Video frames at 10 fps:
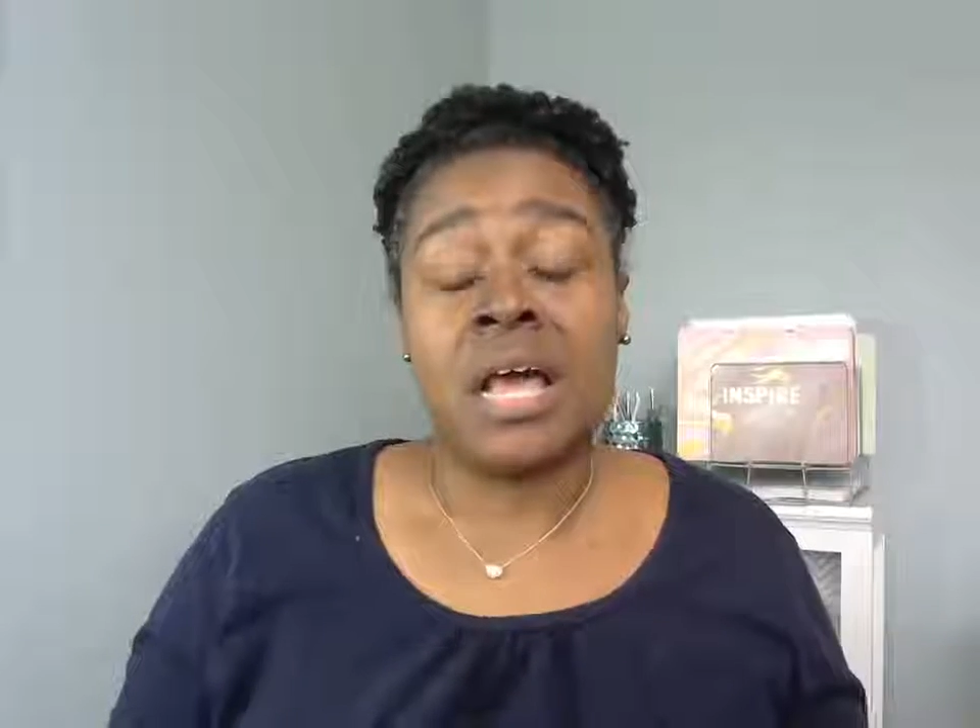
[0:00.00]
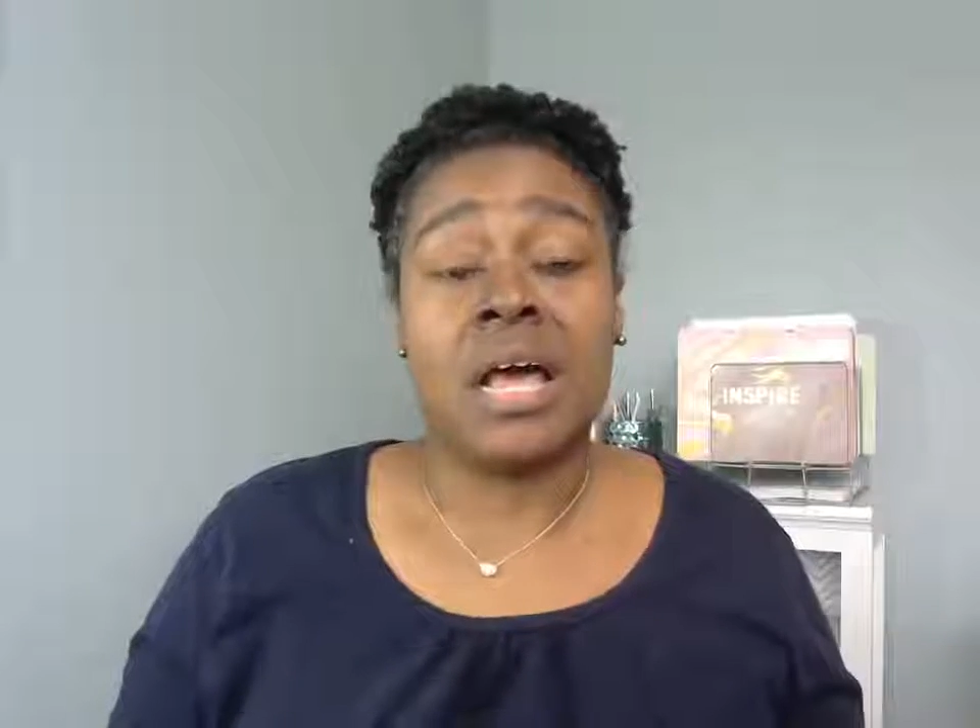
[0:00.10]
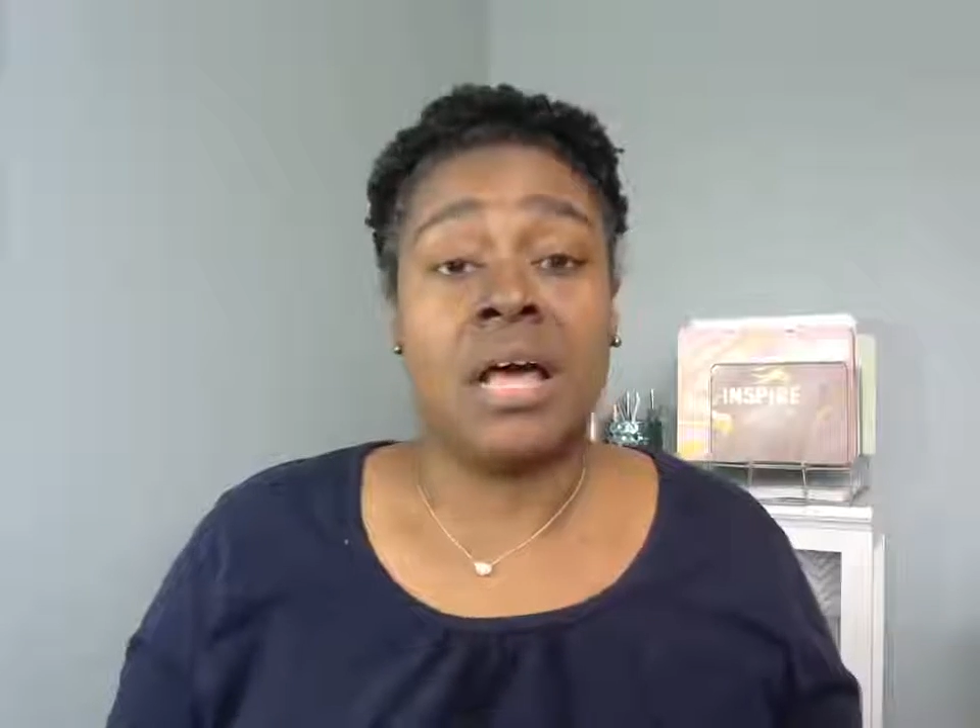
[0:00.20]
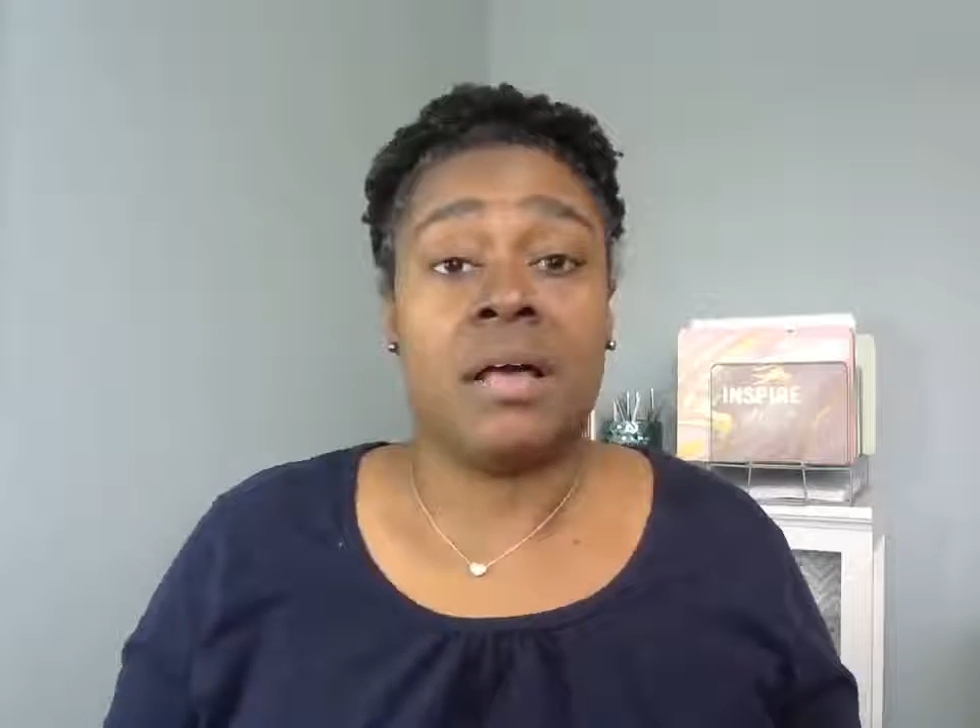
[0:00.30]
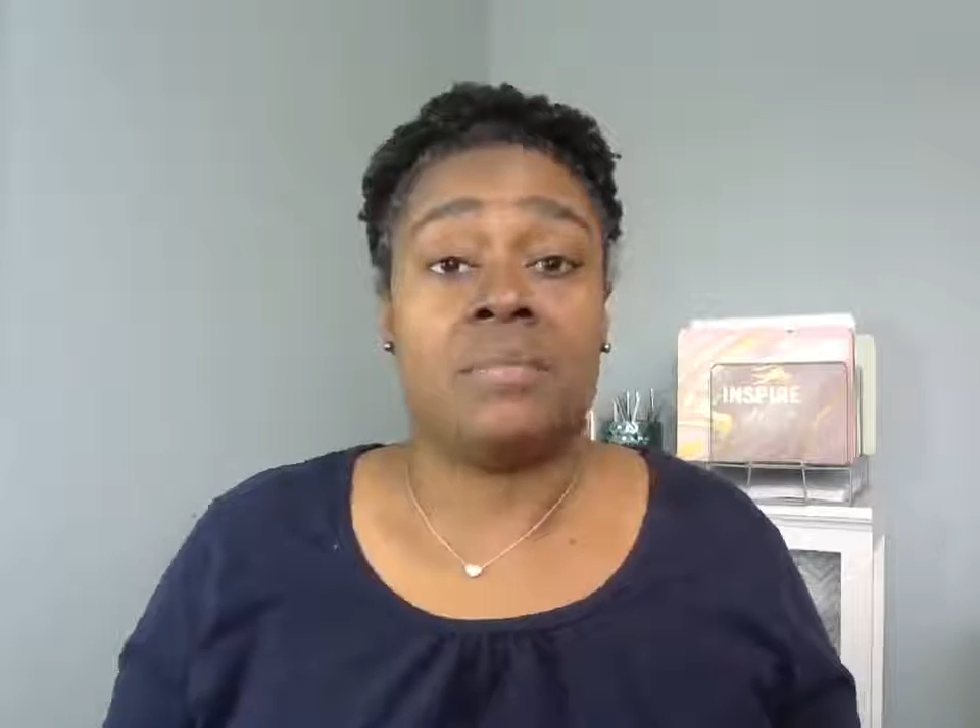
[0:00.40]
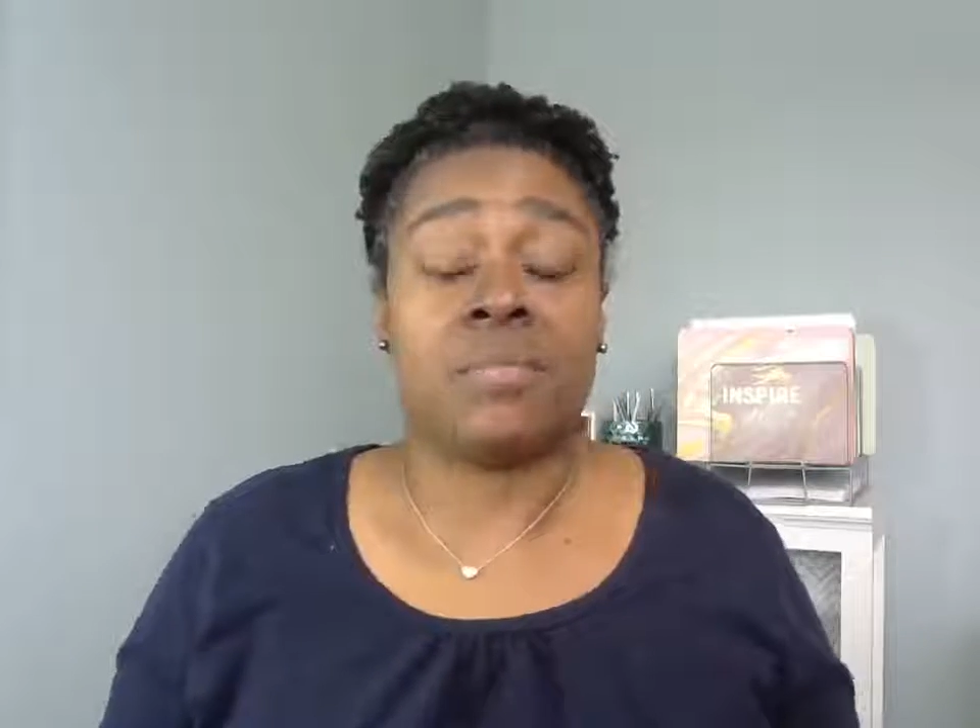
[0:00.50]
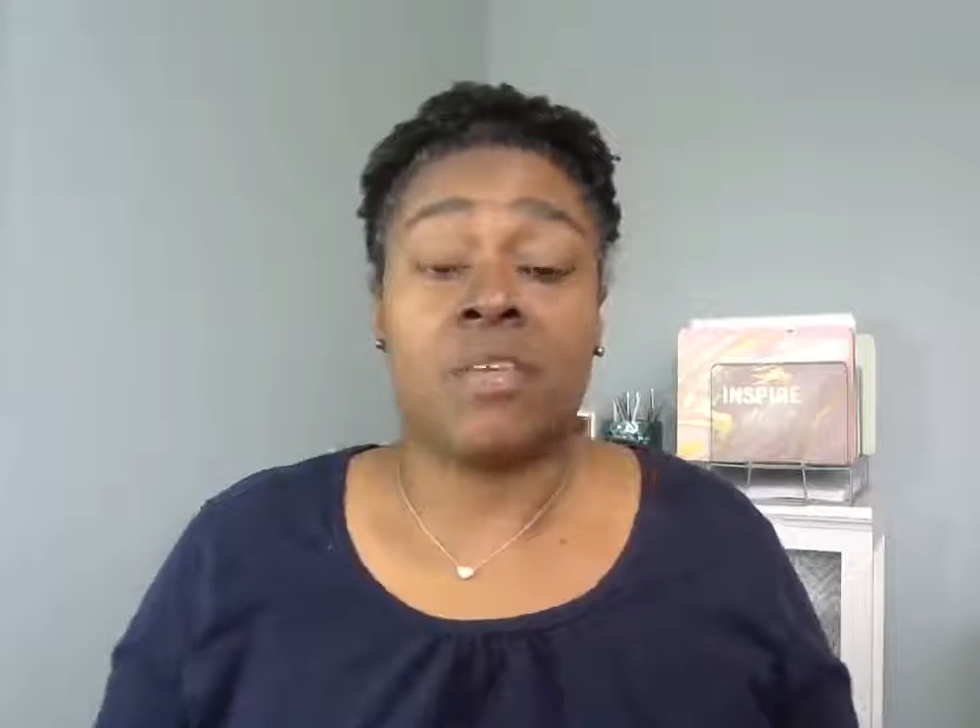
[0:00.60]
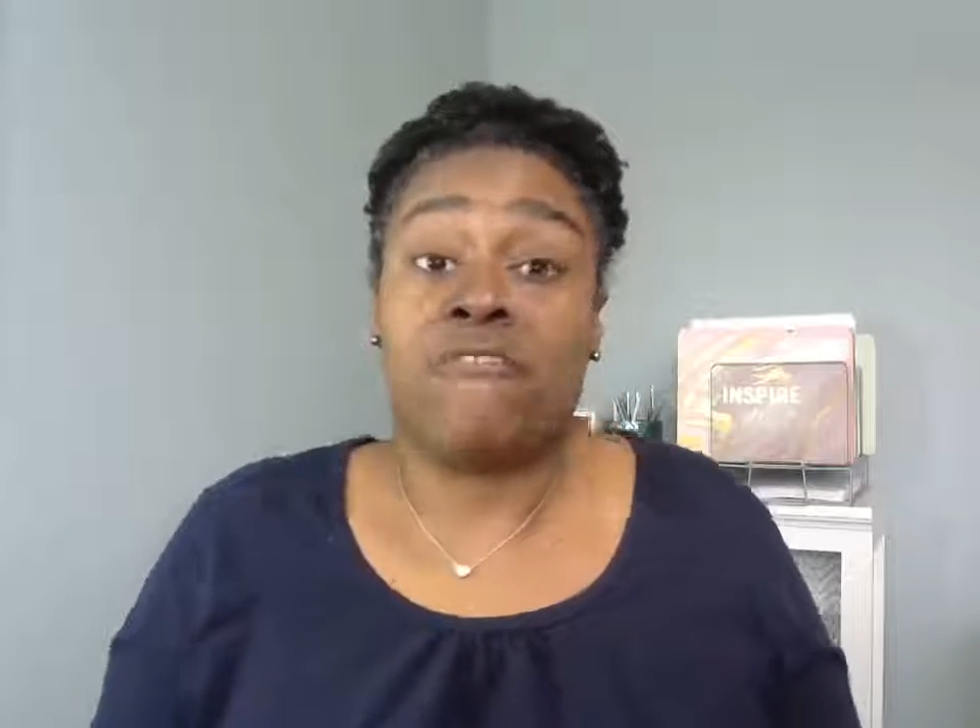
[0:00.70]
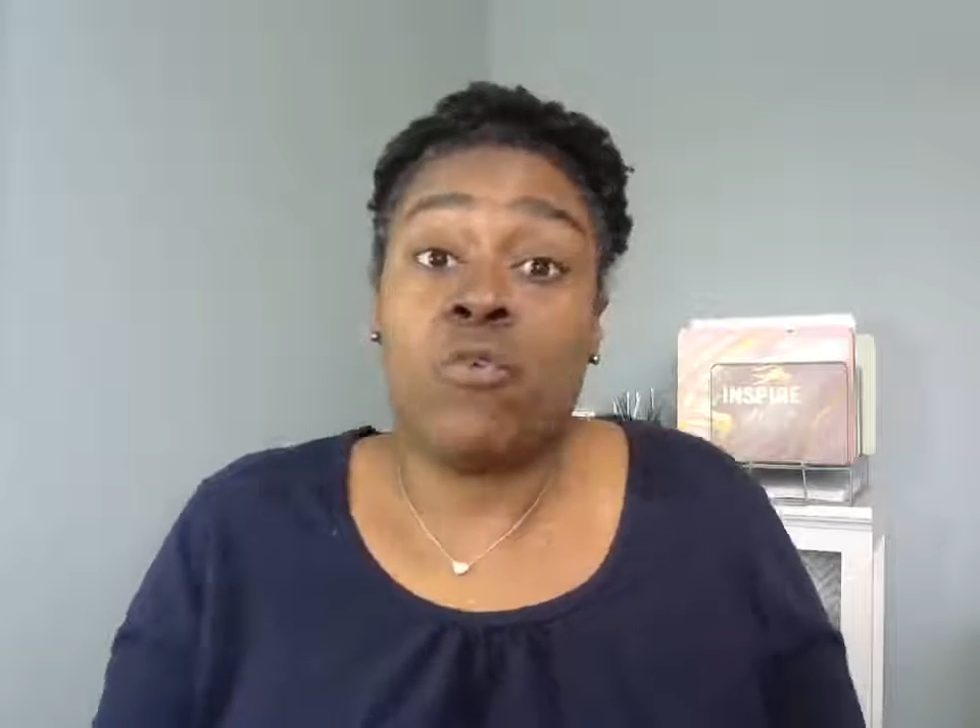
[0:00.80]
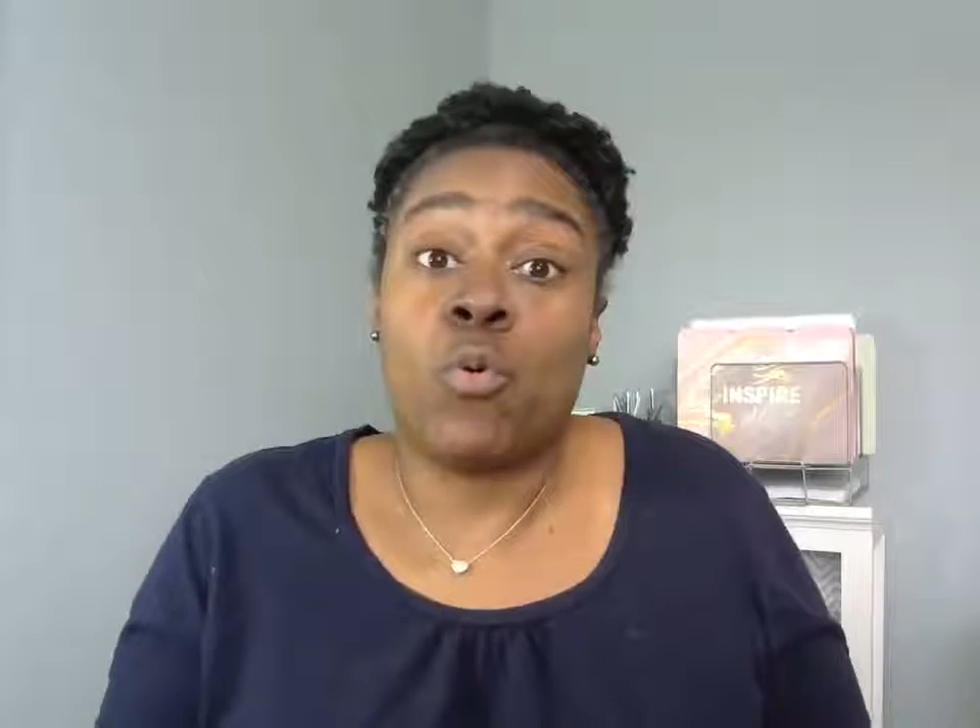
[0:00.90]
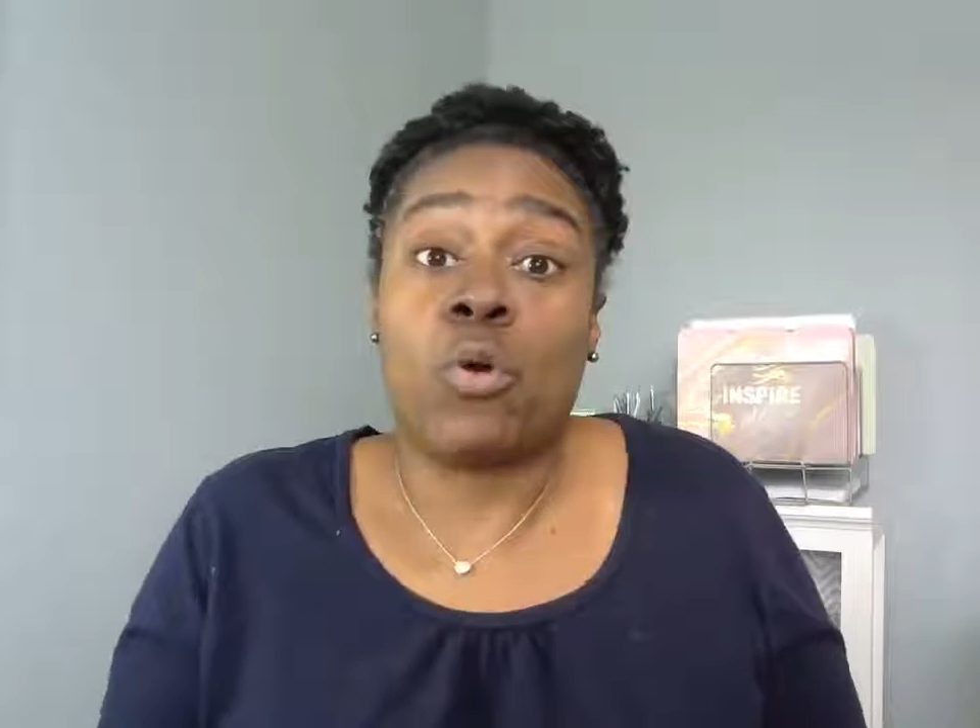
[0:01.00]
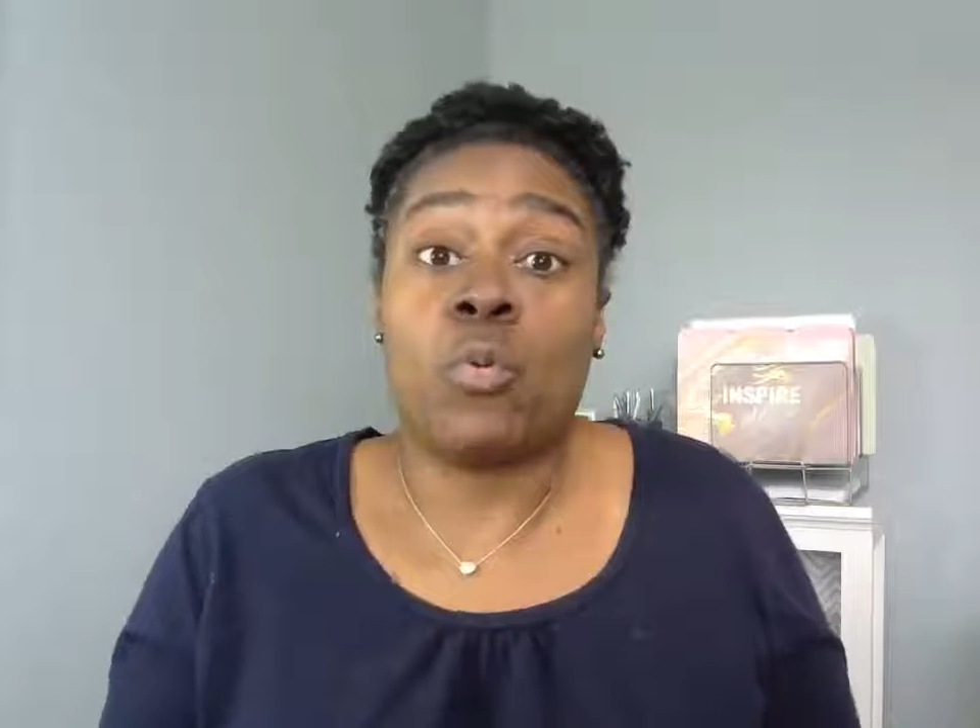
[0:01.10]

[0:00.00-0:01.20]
for